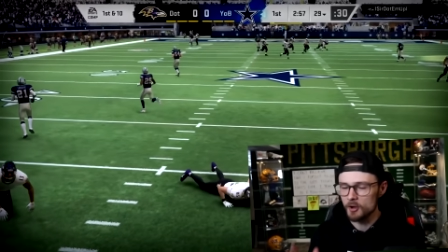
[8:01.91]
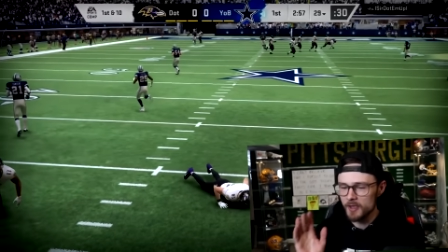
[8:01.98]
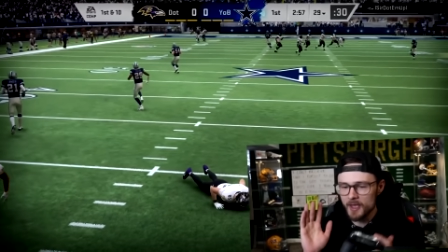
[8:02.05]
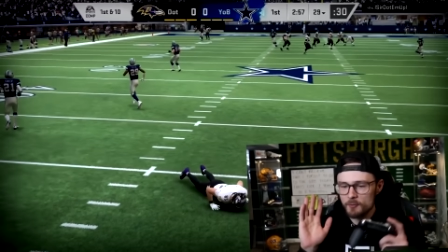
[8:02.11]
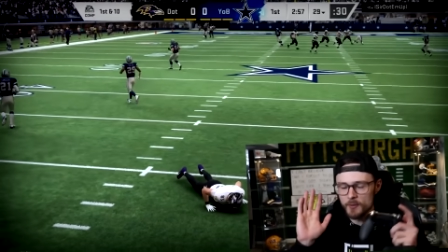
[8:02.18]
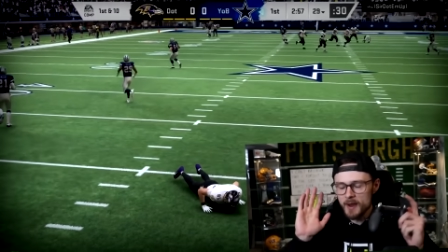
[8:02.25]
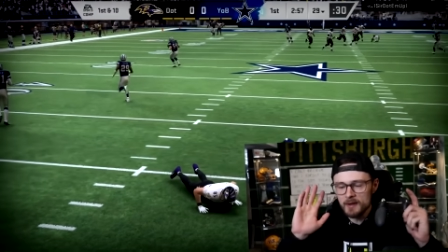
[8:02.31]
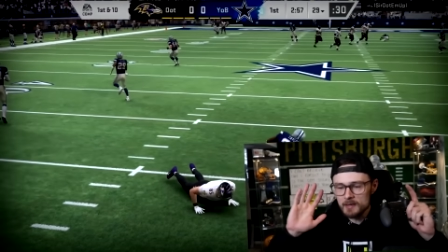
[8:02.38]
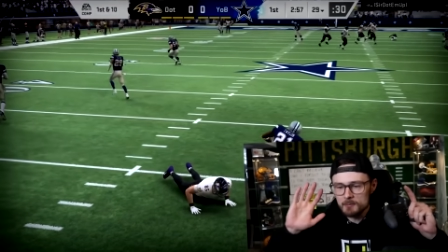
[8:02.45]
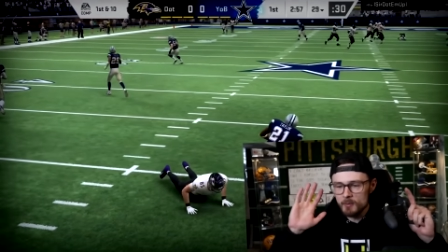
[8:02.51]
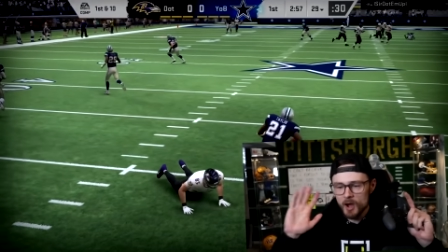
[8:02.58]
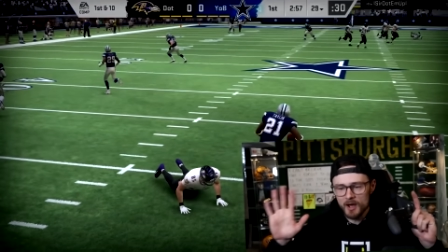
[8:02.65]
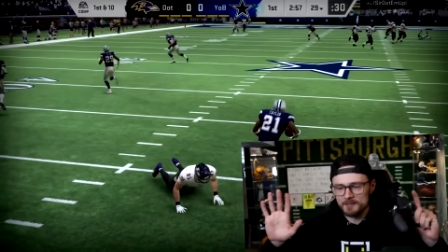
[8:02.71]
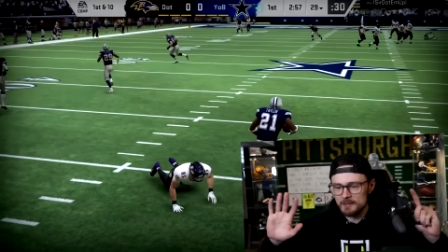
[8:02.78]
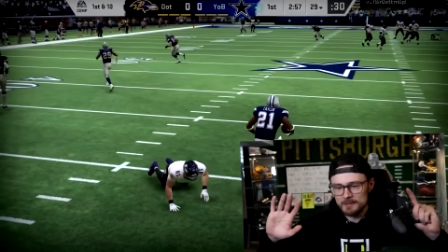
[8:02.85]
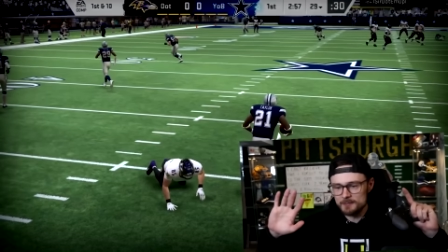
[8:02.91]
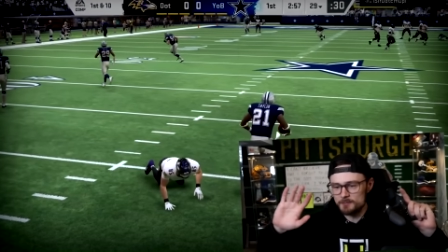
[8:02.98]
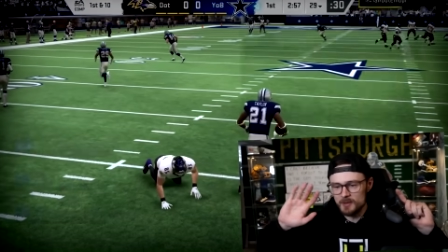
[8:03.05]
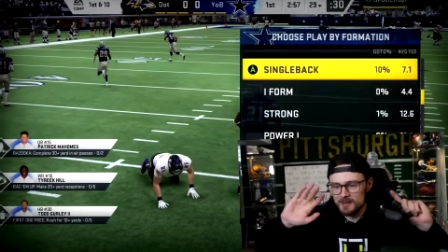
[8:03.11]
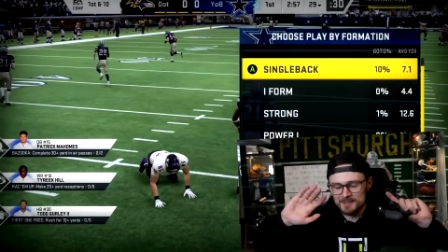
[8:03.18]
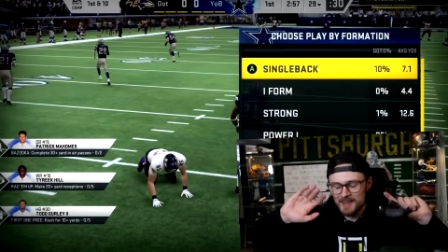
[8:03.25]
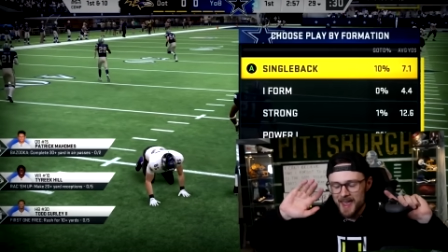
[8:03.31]
Okay, Randy Moss is
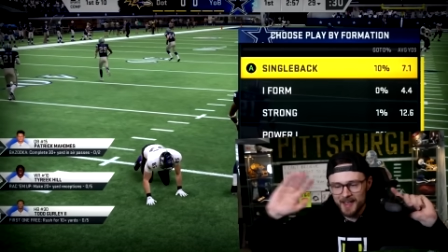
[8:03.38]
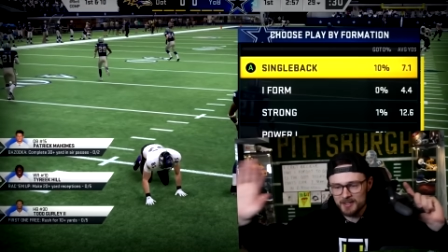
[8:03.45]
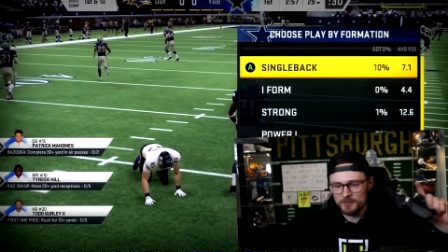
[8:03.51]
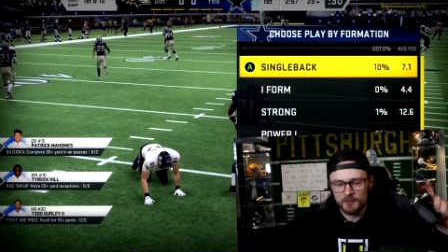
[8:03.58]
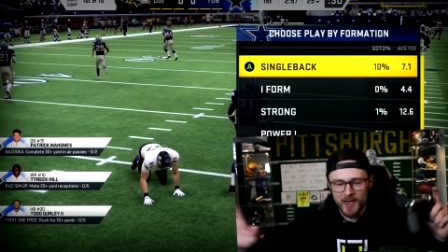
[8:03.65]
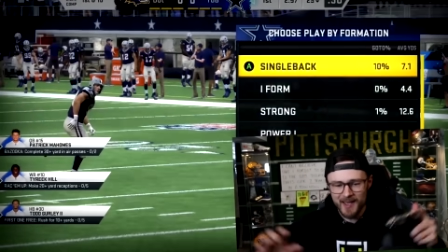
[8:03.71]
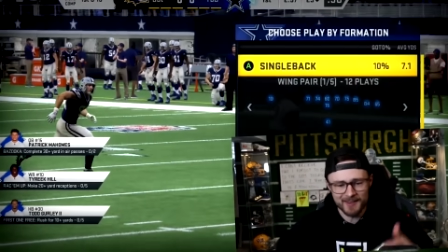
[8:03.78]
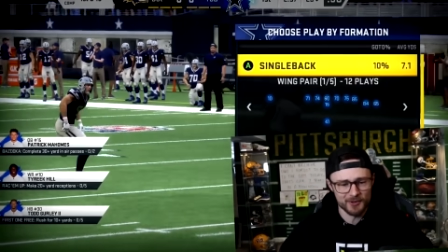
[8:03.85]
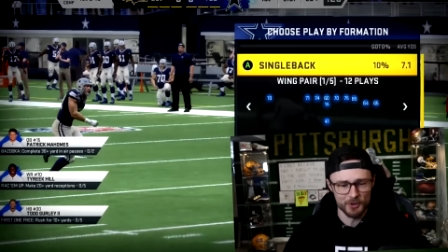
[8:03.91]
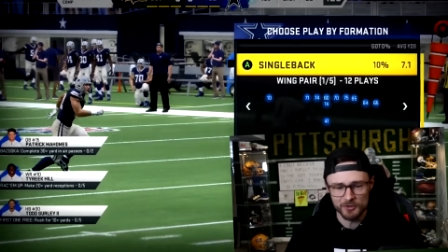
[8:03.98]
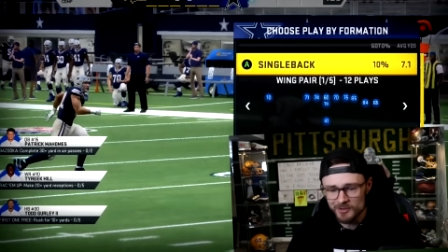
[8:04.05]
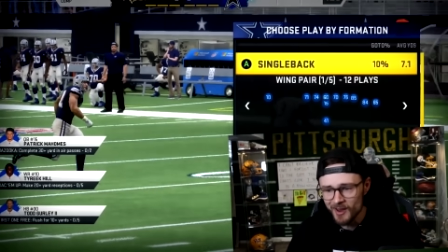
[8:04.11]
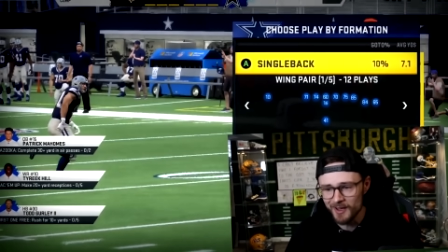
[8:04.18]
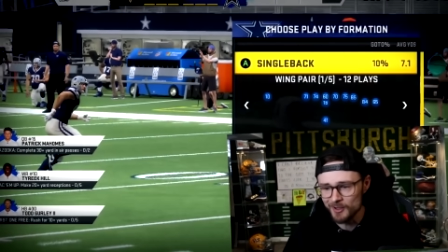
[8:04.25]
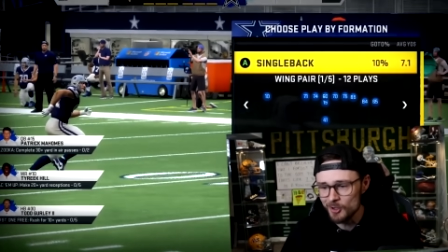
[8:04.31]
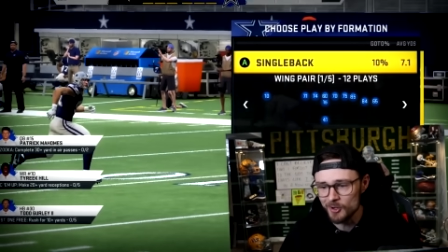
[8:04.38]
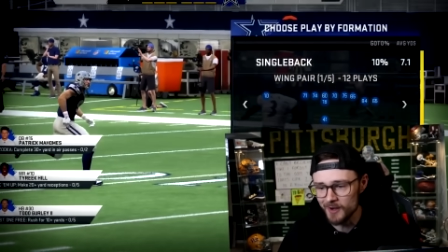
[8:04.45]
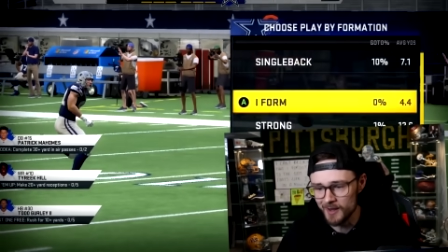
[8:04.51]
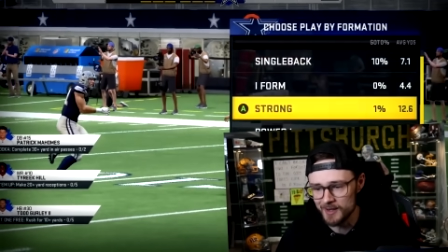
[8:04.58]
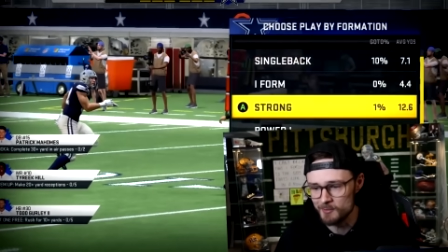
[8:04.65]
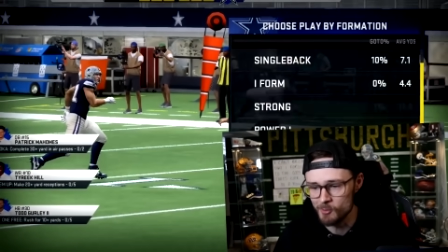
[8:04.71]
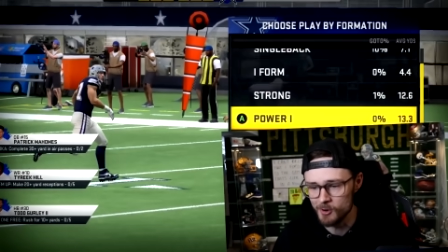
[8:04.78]
his X factor. It's not good
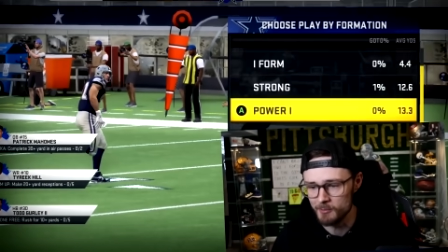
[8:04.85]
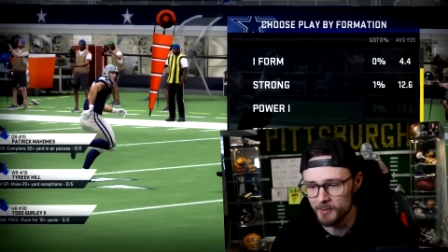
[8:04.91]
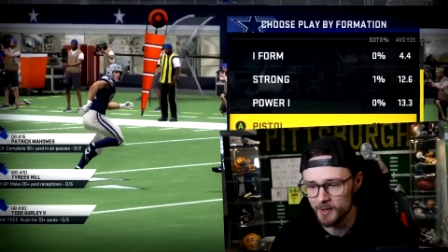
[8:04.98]
anymore,